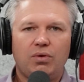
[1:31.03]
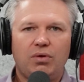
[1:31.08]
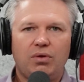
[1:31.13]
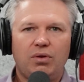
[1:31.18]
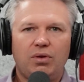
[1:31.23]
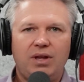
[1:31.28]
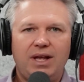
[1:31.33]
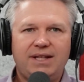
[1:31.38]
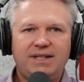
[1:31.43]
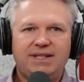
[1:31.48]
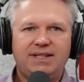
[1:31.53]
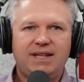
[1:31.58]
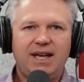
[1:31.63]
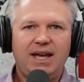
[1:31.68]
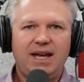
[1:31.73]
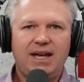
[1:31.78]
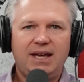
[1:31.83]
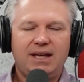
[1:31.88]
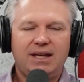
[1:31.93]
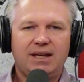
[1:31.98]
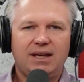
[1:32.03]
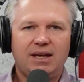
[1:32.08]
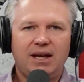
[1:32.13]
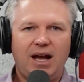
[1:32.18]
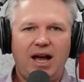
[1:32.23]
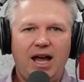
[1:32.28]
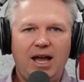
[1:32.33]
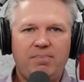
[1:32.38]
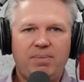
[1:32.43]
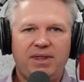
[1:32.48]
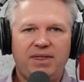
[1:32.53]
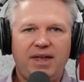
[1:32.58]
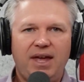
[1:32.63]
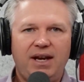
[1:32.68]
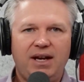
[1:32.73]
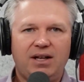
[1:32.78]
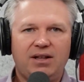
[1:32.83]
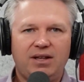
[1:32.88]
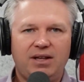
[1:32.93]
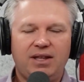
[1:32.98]
let's say
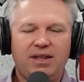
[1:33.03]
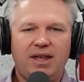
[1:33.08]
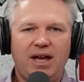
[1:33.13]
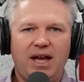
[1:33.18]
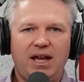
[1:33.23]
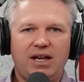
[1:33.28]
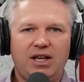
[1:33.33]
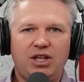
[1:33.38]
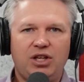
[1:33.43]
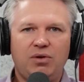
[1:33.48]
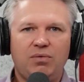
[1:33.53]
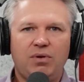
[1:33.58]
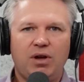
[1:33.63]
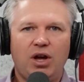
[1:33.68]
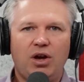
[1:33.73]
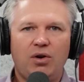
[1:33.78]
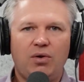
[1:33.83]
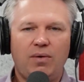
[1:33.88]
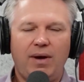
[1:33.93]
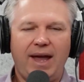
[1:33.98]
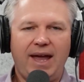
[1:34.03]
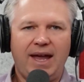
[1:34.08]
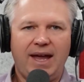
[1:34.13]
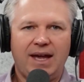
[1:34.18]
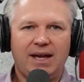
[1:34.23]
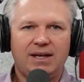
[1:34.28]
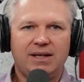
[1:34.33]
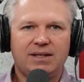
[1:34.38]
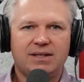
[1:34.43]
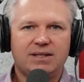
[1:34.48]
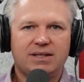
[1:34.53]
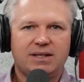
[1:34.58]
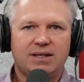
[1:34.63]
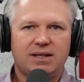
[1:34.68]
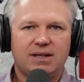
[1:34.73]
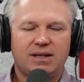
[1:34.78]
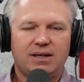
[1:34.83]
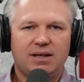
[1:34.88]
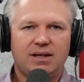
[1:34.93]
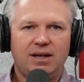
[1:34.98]
hypothetically that you go and
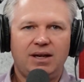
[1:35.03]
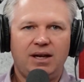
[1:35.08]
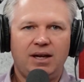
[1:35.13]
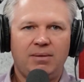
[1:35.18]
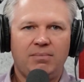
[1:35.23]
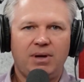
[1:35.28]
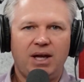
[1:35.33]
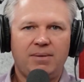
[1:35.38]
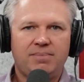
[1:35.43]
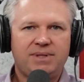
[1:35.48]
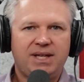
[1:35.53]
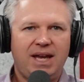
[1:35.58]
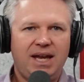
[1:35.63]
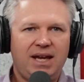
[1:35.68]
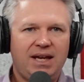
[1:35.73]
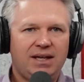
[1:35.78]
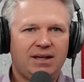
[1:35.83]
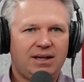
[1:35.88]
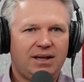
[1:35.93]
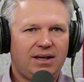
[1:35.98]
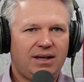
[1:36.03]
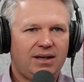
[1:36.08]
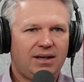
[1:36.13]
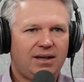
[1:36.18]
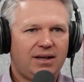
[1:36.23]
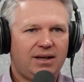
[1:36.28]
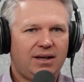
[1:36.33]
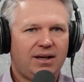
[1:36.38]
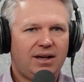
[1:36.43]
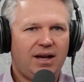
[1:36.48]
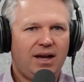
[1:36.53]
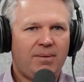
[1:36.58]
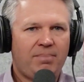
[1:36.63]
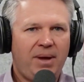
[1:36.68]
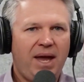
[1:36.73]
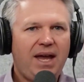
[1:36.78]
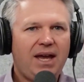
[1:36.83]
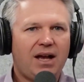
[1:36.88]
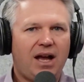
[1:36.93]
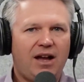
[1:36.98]
obtain a
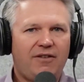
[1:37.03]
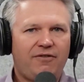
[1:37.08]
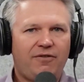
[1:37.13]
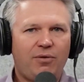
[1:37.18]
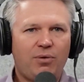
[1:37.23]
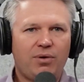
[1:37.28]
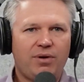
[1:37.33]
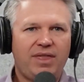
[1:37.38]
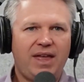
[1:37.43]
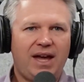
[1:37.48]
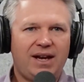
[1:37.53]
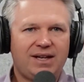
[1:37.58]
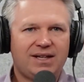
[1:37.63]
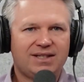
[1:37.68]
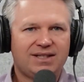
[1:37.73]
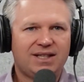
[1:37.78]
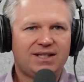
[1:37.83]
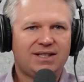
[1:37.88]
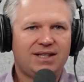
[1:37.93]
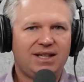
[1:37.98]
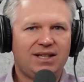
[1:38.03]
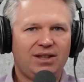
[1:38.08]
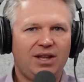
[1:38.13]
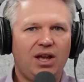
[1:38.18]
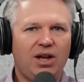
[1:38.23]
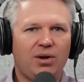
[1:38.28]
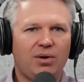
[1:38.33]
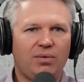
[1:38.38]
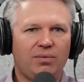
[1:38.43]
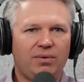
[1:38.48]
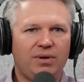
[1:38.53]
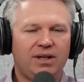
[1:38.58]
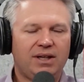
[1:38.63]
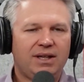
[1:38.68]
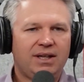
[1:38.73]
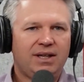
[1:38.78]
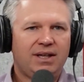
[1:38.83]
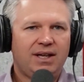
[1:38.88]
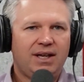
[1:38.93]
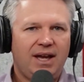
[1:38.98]
payoff for that existing loan,
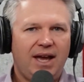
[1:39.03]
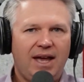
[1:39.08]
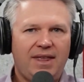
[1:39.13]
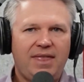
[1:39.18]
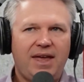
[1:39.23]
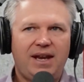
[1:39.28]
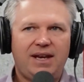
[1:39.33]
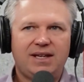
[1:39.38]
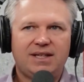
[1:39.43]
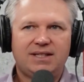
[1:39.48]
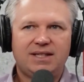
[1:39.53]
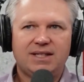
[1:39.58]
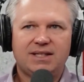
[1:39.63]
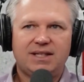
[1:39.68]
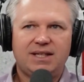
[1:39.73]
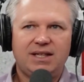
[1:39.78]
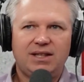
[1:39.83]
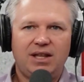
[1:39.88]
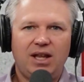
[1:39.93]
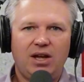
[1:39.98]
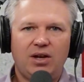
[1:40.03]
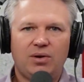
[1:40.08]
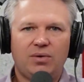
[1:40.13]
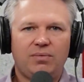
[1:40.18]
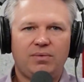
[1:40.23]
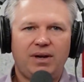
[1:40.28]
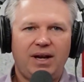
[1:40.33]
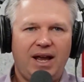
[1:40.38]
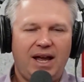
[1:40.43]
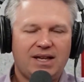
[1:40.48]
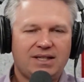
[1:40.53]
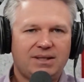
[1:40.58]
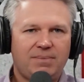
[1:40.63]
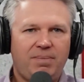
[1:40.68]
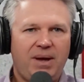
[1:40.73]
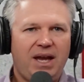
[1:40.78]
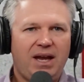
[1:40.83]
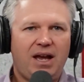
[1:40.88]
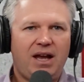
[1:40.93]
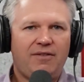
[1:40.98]
and that existing loan has a
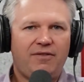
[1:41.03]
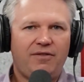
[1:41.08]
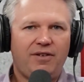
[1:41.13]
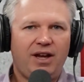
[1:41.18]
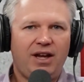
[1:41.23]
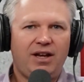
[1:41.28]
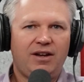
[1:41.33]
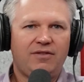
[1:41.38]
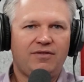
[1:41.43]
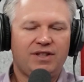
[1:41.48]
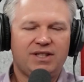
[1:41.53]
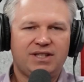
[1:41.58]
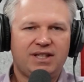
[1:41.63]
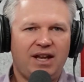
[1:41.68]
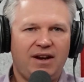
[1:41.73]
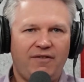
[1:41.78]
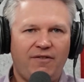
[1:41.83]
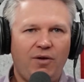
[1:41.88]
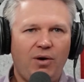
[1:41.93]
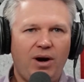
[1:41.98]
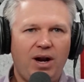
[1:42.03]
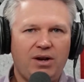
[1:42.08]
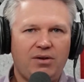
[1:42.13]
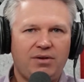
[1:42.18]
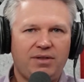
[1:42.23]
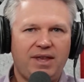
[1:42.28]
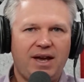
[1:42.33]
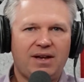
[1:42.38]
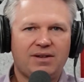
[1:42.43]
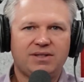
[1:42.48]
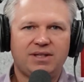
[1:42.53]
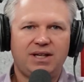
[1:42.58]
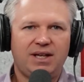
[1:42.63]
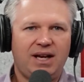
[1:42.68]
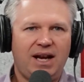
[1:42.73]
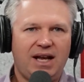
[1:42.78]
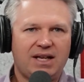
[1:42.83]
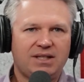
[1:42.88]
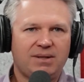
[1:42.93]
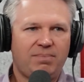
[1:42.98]
payoff of, instead of $400,000,
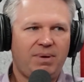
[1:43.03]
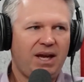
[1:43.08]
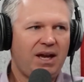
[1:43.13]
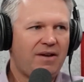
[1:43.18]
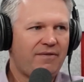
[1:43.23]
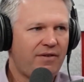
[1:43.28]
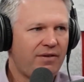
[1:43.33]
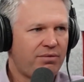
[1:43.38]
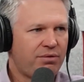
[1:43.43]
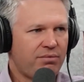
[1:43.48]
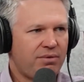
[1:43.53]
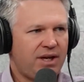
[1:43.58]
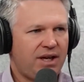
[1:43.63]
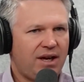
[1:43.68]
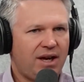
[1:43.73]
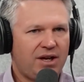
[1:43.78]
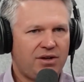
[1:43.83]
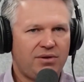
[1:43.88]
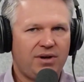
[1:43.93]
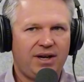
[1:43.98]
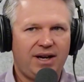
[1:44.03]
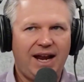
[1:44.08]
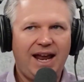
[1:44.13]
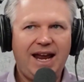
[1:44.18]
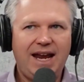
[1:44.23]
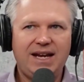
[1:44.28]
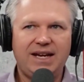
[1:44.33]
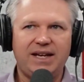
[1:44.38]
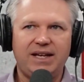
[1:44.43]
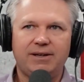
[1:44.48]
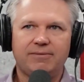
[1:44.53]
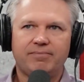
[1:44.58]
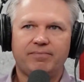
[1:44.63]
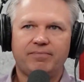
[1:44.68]
it has a payoff of $380,000.